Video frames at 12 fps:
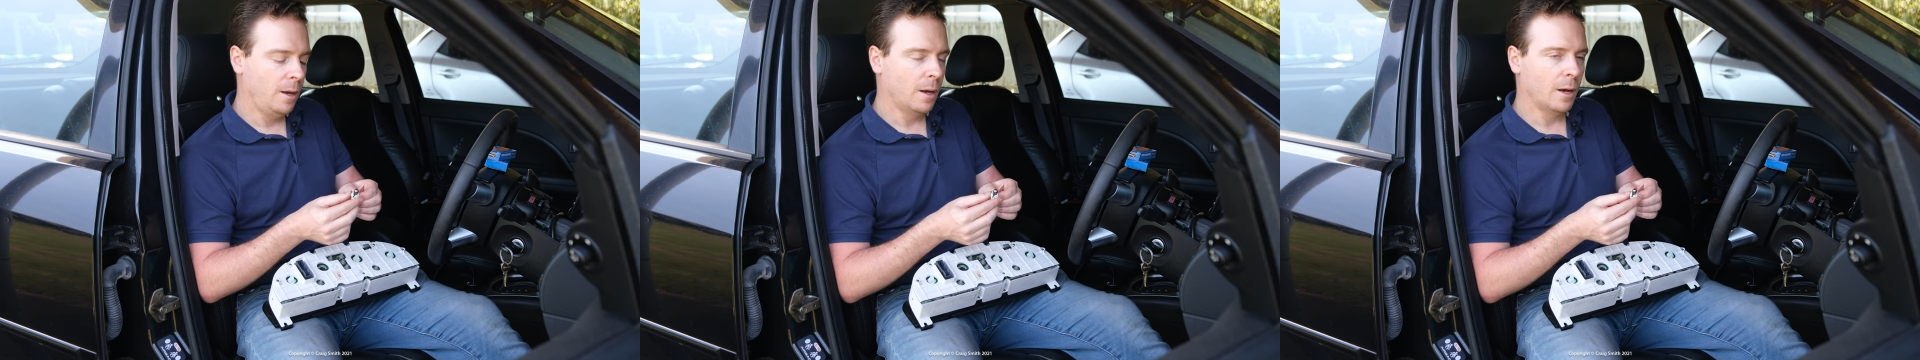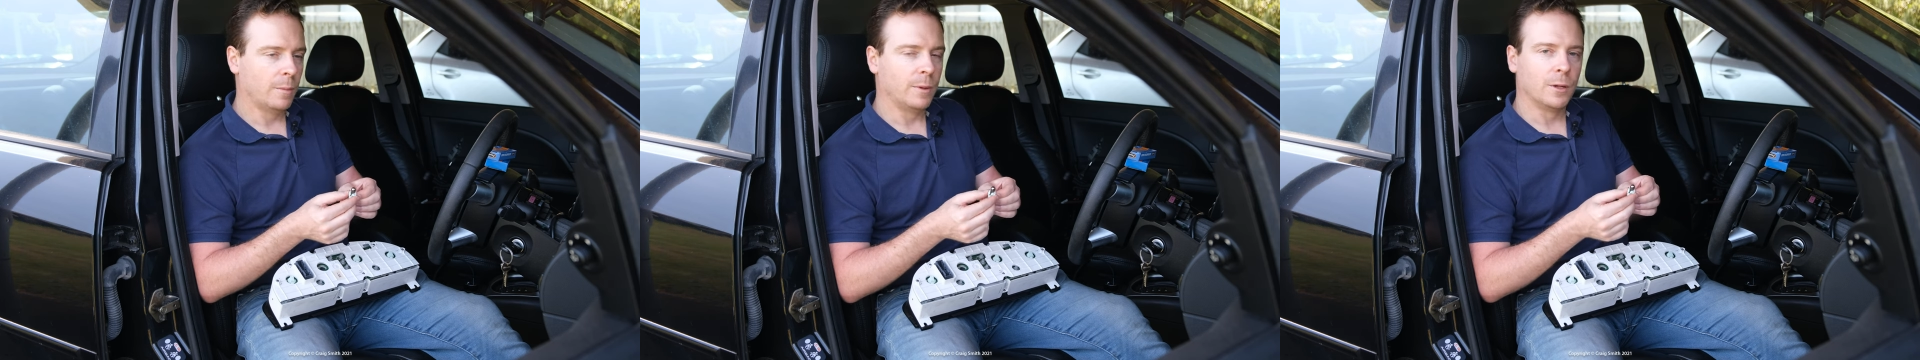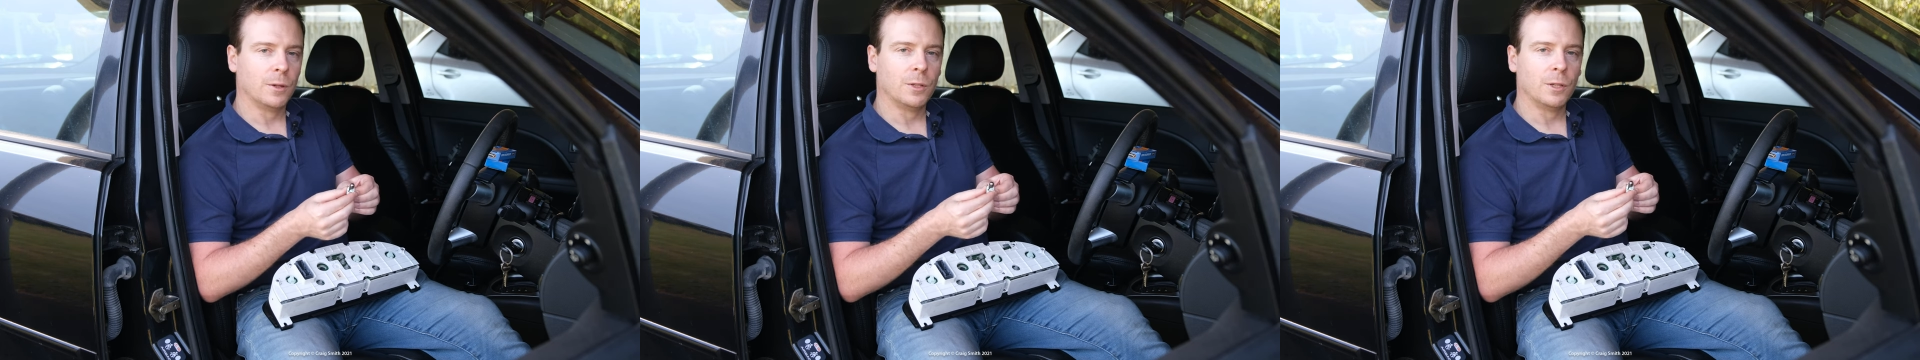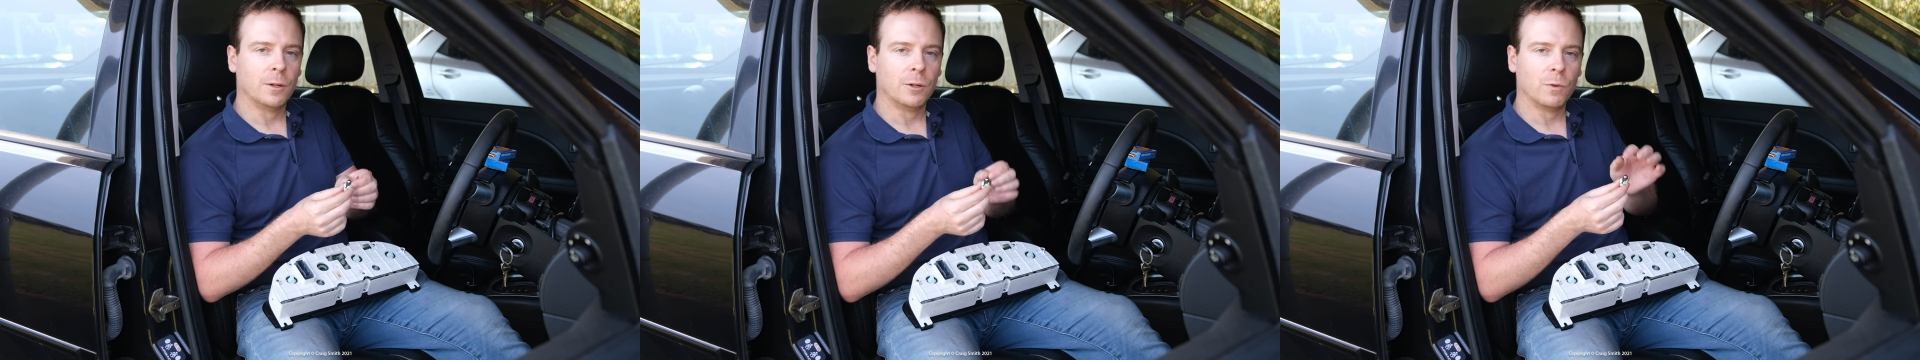uh, because,
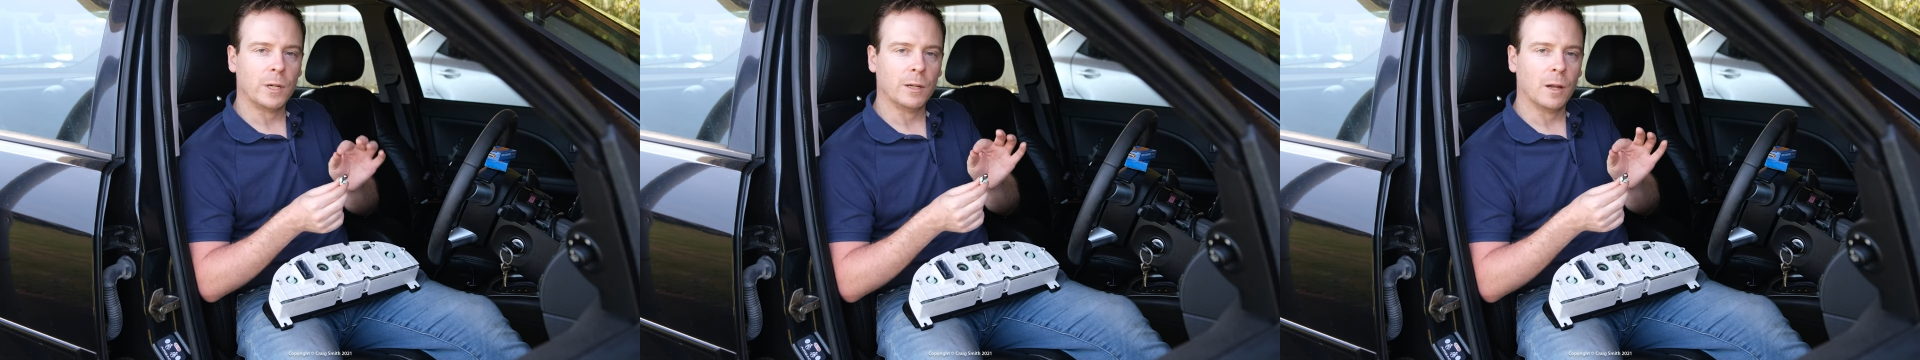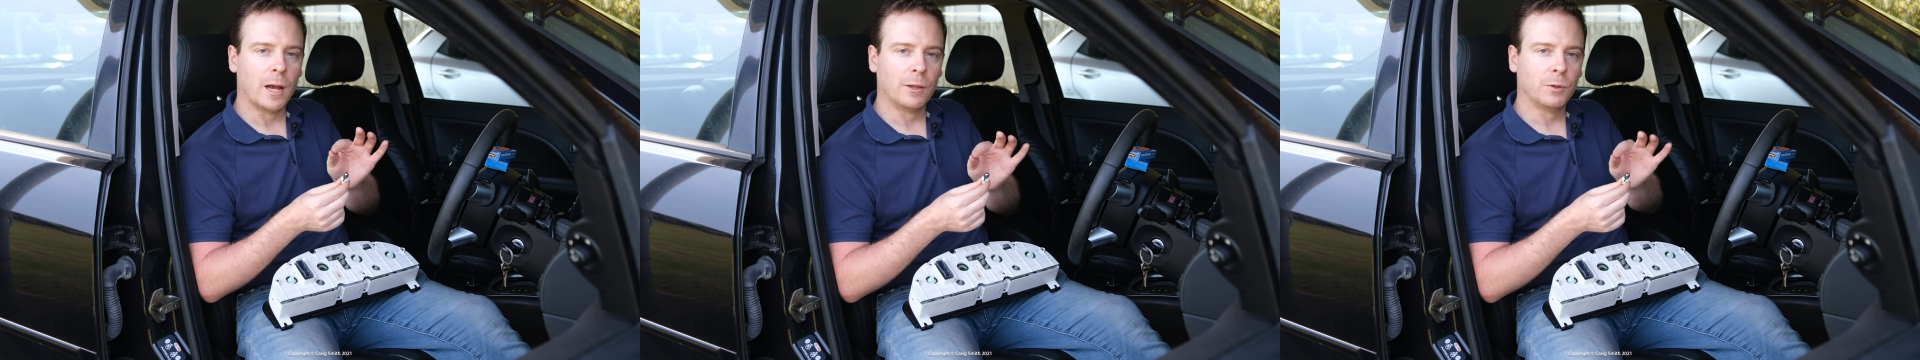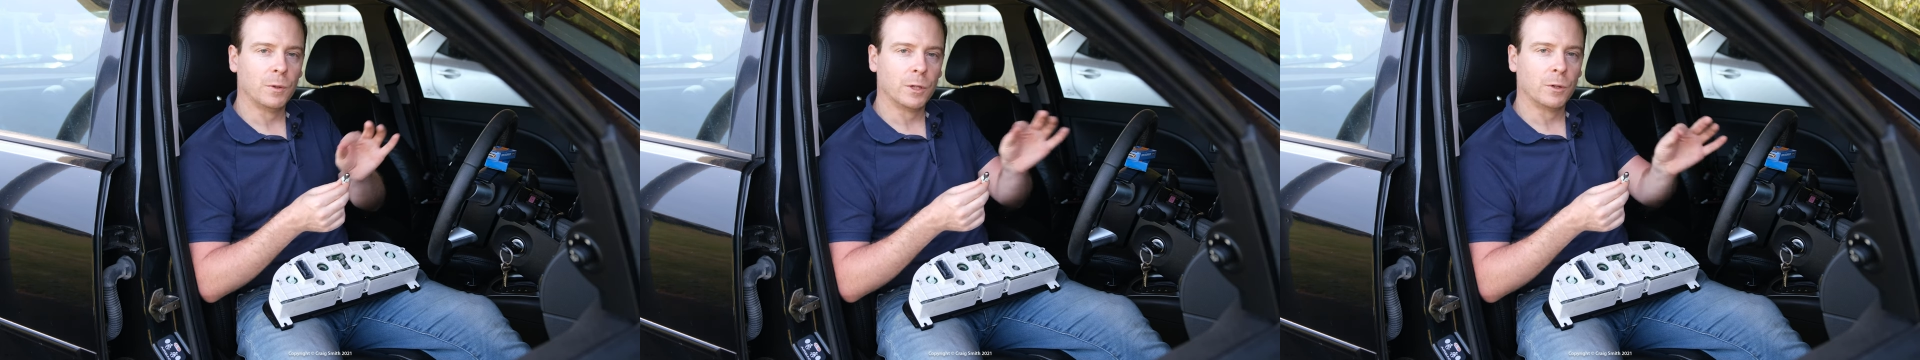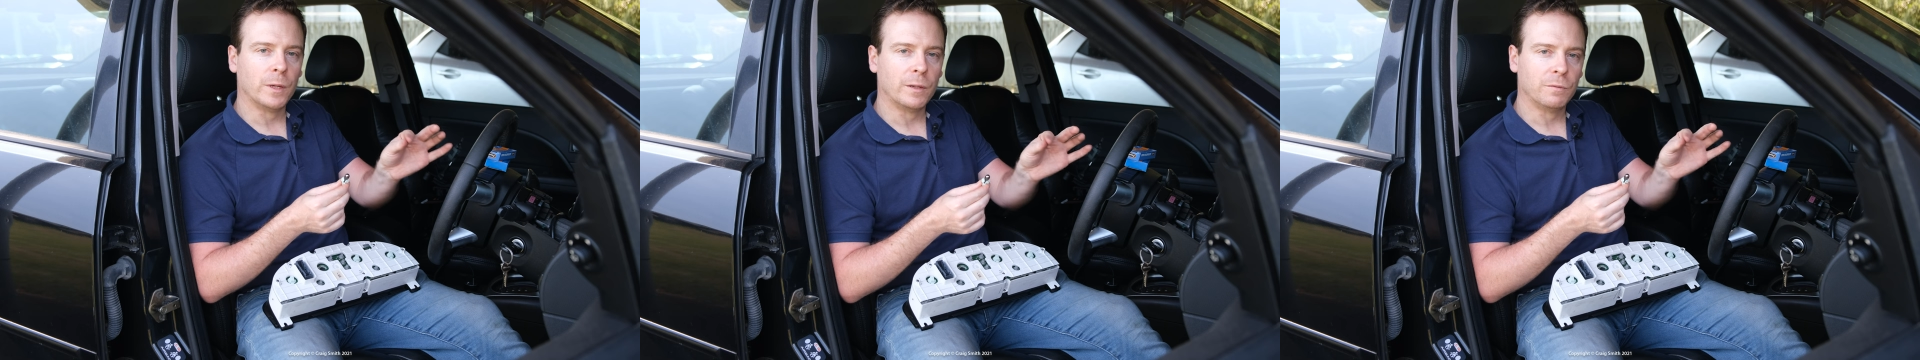you know, green light through a
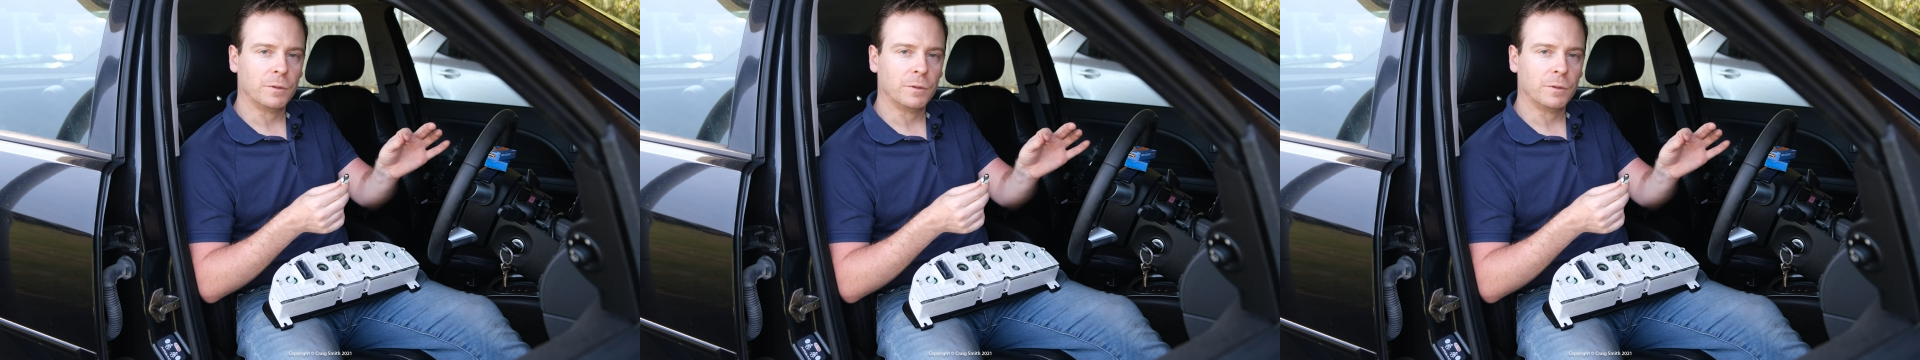green